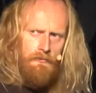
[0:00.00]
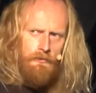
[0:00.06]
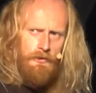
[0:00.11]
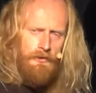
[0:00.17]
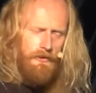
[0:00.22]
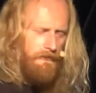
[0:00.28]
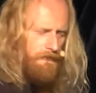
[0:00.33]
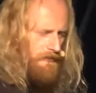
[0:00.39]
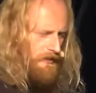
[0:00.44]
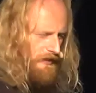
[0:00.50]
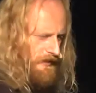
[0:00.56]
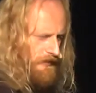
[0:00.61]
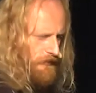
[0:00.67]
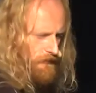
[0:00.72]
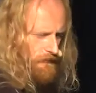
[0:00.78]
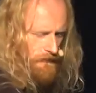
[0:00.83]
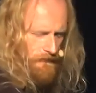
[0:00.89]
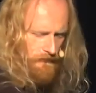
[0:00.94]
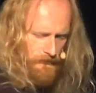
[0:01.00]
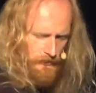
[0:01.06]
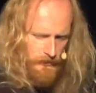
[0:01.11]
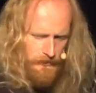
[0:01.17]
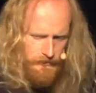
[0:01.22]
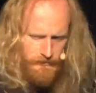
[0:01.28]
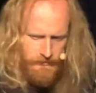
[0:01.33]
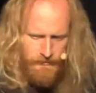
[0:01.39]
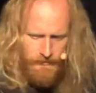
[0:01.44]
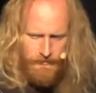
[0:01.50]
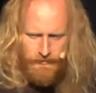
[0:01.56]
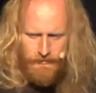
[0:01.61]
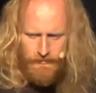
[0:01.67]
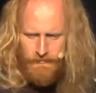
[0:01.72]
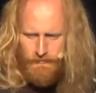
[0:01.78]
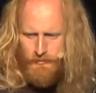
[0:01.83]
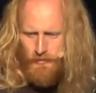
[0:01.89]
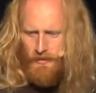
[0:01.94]
Rudolf Diesel first
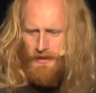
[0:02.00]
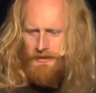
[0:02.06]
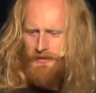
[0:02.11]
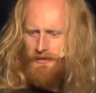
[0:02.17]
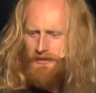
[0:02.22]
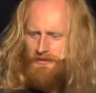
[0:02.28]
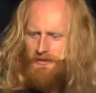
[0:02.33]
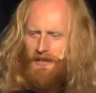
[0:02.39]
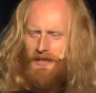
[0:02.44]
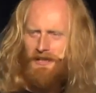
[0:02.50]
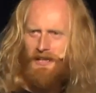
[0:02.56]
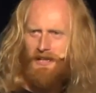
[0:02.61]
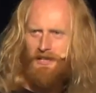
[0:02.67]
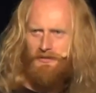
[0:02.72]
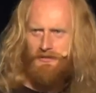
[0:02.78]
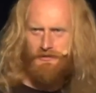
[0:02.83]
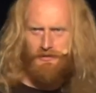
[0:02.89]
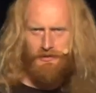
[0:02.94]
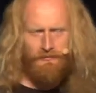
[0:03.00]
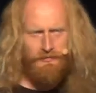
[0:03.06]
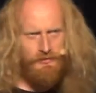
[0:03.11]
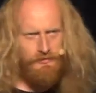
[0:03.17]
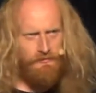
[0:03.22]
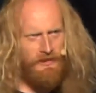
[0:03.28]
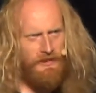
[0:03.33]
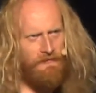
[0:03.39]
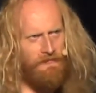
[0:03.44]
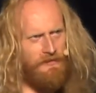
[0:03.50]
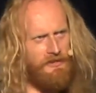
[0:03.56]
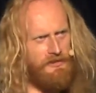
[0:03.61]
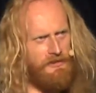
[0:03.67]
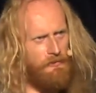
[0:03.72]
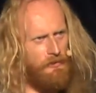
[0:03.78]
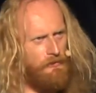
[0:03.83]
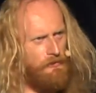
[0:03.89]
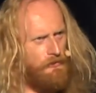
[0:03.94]
tried to design engines for straight
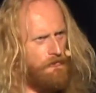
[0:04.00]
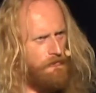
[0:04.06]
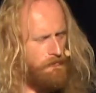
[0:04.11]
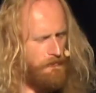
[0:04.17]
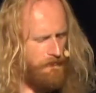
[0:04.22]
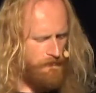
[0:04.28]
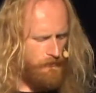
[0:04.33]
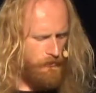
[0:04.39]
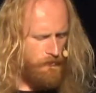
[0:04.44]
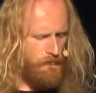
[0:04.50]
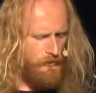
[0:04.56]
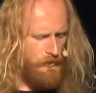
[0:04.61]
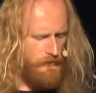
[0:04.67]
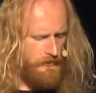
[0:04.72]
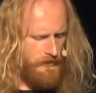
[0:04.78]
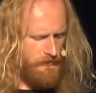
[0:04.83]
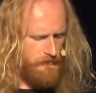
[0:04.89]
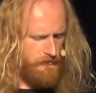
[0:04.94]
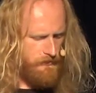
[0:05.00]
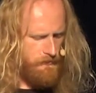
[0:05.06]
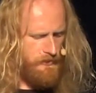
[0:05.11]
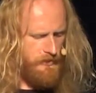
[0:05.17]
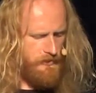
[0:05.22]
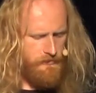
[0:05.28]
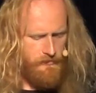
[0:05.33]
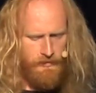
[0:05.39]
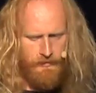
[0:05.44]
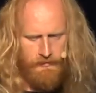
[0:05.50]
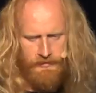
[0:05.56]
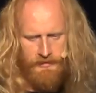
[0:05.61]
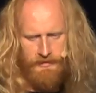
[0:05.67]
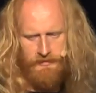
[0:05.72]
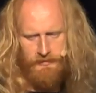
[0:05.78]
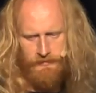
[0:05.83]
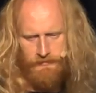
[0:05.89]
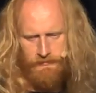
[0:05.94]
vegetable oil before moving to
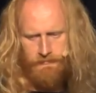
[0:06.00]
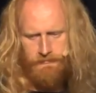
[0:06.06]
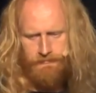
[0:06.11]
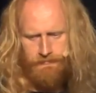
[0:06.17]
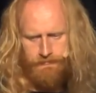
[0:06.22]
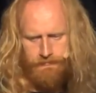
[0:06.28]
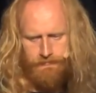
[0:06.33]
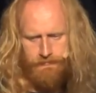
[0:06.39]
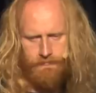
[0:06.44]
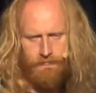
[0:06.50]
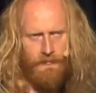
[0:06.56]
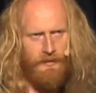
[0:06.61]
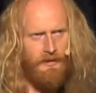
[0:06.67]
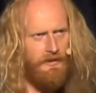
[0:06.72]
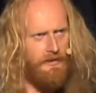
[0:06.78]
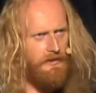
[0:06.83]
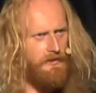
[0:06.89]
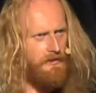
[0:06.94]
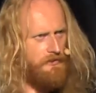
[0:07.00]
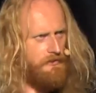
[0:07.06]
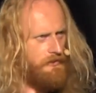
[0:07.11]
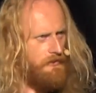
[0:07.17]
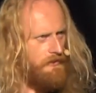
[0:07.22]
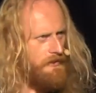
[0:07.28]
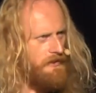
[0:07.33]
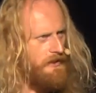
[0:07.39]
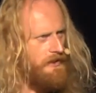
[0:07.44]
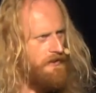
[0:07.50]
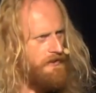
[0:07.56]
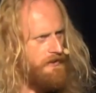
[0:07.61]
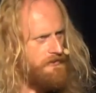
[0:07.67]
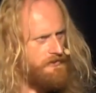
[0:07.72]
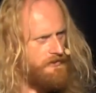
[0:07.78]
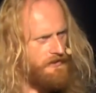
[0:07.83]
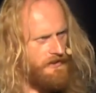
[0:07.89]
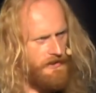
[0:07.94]
petrodiesel. So, again,
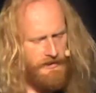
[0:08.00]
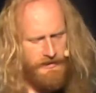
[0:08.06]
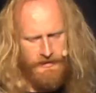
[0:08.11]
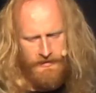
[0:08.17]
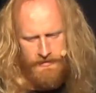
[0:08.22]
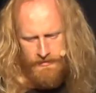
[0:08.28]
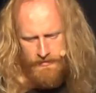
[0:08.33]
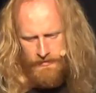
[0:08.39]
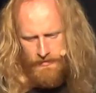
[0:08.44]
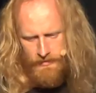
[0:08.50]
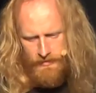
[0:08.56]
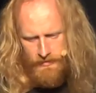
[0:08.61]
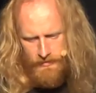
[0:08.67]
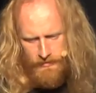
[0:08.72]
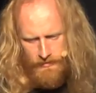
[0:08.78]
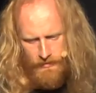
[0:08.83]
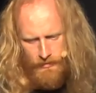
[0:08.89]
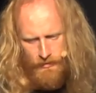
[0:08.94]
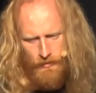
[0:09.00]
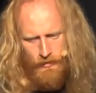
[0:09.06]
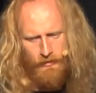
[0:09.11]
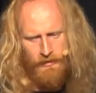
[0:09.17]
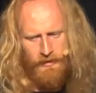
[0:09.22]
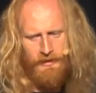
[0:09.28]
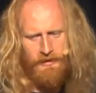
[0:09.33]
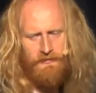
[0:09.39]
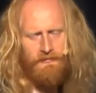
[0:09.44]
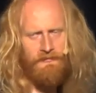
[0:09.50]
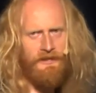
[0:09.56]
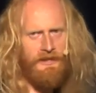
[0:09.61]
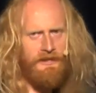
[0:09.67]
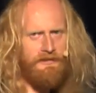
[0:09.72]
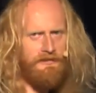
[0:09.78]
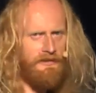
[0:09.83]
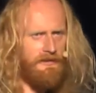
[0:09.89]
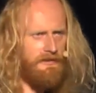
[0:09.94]
that's another early
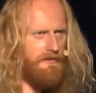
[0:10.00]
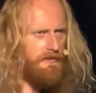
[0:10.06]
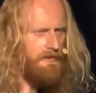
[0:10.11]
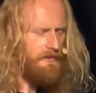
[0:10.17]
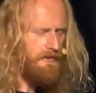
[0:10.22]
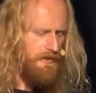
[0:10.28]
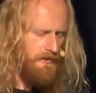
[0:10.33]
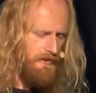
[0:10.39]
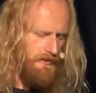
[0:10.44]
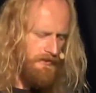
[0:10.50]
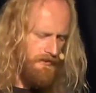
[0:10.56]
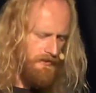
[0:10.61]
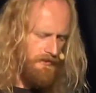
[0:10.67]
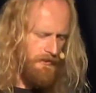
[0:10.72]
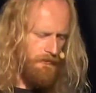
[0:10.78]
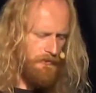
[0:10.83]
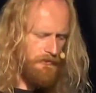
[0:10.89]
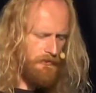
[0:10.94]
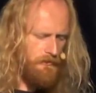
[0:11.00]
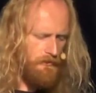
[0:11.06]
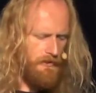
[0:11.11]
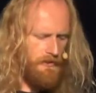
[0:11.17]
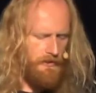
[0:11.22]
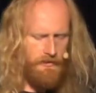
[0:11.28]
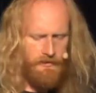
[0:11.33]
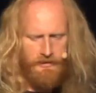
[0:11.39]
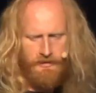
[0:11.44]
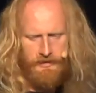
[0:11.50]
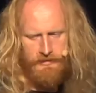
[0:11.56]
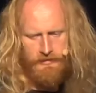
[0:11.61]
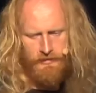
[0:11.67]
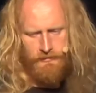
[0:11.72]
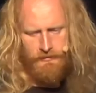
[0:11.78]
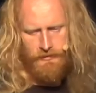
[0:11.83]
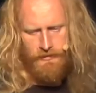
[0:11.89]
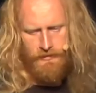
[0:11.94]
inventor that was looking at these
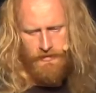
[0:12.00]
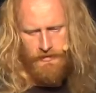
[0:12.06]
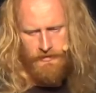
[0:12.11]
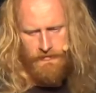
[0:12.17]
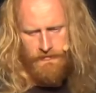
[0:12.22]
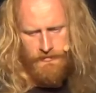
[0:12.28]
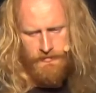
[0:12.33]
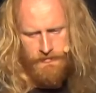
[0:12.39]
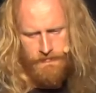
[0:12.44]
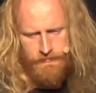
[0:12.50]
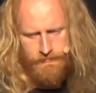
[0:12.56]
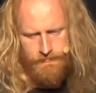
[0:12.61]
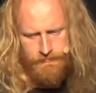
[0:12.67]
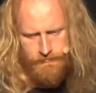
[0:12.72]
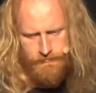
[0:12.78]
alternatives.